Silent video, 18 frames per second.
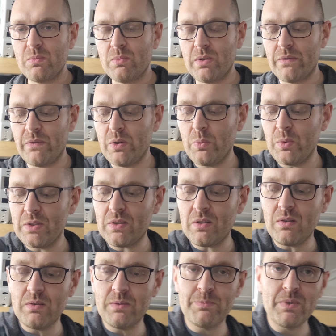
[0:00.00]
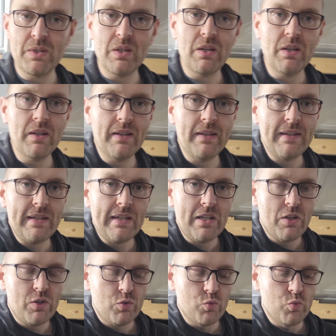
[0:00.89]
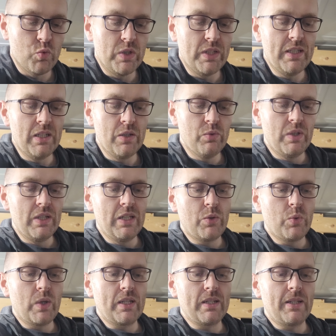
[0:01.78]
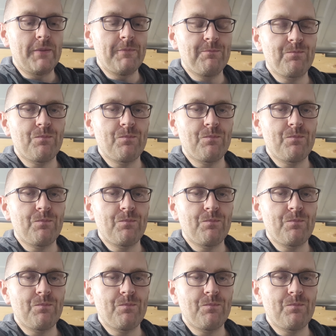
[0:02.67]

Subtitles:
whatever you want to call them, really quickly.